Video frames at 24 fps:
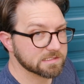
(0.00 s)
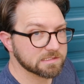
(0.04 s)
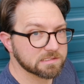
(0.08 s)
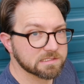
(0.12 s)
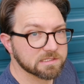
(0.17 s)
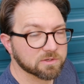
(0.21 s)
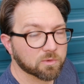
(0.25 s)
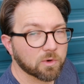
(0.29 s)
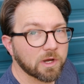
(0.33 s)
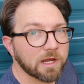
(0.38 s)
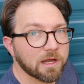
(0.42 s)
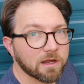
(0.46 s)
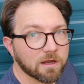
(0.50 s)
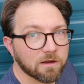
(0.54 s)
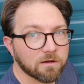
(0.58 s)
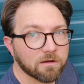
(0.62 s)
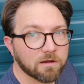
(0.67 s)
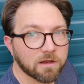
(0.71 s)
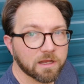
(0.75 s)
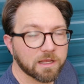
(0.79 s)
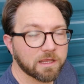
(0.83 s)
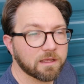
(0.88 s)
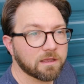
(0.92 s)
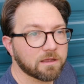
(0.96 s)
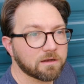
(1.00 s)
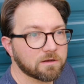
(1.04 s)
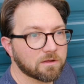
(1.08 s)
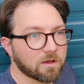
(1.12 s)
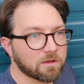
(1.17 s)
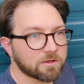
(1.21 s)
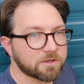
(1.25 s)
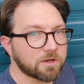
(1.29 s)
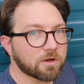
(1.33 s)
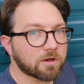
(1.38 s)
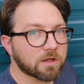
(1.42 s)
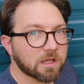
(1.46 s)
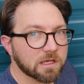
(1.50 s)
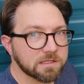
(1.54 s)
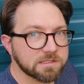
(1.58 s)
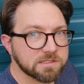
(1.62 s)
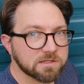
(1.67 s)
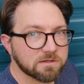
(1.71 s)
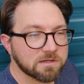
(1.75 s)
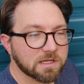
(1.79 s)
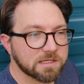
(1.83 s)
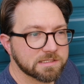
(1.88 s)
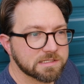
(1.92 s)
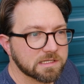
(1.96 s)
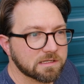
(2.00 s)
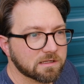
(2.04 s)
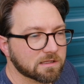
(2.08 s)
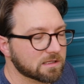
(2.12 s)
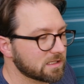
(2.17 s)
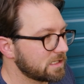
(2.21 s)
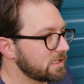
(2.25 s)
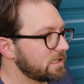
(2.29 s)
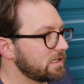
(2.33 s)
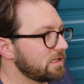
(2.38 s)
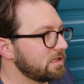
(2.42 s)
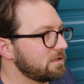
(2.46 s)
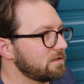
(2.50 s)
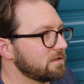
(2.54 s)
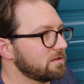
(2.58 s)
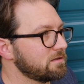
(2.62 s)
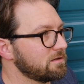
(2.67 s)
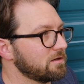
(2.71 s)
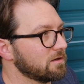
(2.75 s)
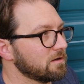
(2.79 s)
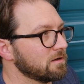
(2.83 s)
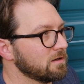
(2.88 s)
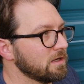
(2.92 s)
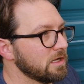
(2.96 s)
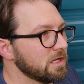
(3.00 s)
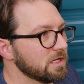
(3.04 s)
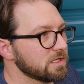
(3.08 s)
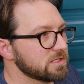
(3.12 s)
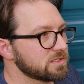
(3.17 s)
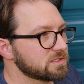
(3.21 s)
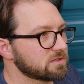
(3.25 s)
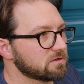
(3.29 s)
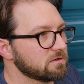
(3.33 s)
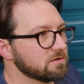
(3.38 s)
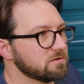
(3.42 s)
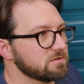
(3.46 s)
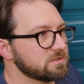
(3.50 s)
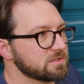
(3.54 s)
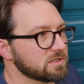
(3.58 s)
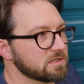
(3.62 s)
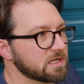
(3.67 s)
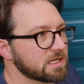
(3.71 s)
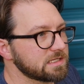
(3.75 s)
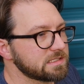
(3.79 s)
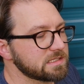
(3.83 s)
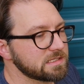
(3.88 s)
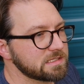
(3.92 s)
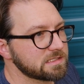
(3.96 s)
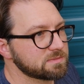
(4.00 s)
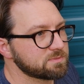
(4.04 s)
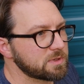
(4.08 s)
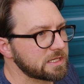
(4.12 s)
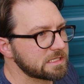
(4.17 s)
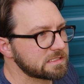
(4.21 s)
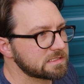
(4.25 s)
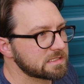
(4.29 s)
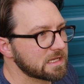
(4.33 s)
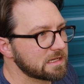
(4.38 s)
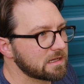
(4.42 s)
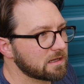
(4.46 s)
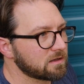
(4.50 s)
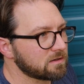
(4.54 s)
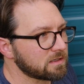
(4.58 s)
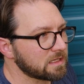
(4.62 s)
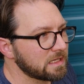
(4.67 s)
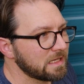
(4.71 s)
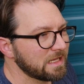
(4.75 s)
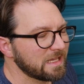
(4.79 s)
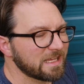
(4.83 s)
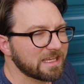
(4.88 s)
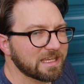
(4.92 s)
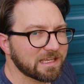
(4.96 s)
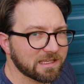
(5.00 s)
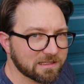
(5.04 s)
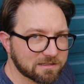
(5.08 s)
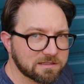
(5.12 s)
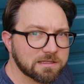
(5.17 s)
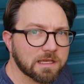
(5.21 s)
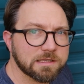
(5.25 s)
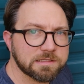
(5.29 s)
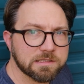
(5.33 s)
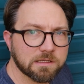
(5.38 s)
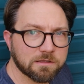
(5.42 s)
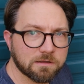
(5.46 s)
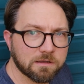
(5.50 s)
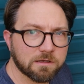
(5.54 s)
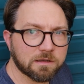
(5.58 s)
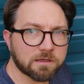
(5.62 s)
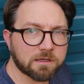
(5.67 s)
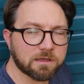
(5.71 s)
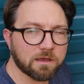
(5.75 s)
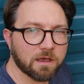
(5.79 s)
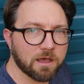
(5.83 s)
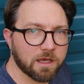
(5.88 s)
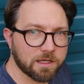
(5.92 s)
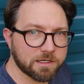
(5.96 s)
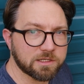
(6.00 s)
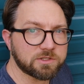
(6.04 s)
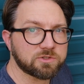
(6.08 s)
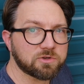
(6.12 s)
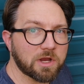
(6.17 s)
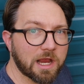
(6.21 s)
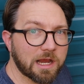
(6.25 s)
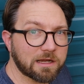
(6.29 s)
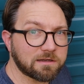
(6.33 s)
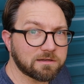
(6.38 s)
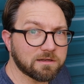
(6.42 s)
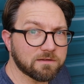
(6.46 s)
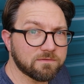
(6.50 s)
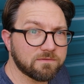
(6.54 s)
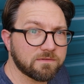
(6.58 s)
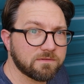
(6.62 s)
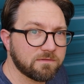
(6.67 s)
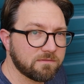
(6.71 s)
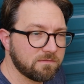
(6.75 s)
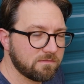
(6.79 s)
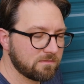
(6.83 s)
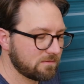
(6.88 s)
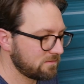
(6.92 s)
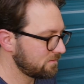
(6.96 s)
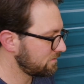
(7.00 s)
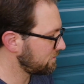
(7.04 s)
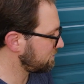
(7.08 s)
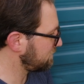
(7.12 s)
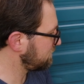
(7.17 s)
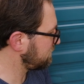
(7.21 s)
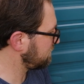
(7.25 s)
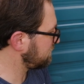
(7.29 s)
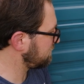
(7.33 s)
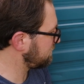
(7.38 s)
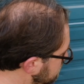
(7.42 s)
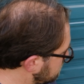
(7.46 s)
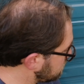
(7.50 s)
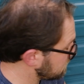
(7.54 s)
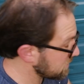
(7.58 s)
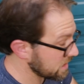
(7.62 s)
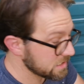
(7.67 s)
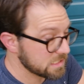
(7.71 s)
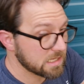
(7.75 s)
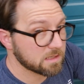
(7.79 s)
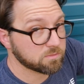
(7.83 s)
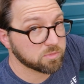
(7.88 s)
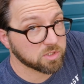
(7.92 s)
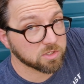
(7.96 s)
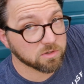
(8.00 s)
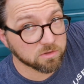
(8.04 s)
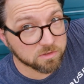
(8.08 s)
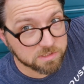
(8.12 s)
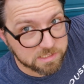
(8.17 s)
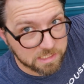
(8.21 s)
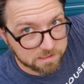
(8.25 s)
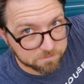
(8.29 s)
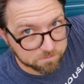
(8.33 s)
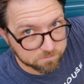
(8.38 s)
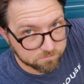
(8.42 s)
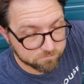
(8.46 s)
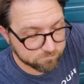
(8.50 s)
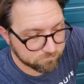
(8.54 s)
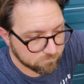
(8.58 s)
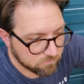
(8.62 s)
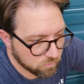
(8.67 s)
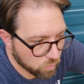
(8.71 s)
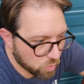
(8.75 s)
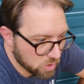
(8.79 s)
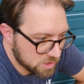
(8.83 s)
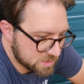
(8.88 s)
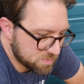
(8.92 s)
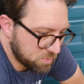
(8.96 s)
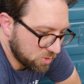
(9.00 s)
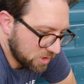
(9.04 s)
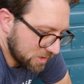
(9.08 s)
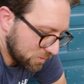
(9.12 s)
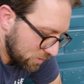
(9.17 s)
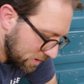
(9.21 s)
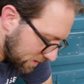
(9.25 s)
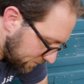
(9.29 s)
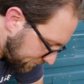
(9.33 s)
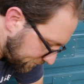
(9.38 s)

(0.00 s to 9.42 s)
and square and all your cuts are nice and clean and your screws are nicely spaced out, it doesn't look unattractive. And that butyl tape works pretty well